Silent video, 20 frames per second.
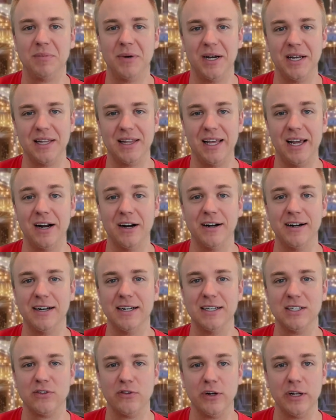but the
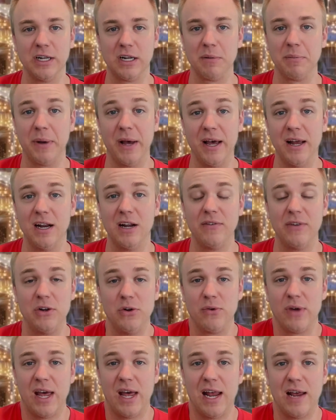area is really competitive and
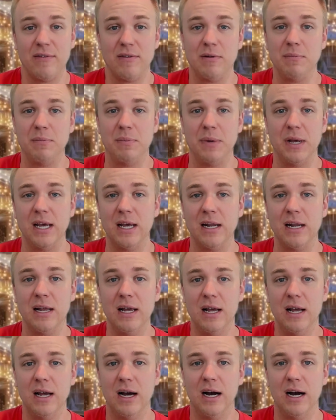you can't even bid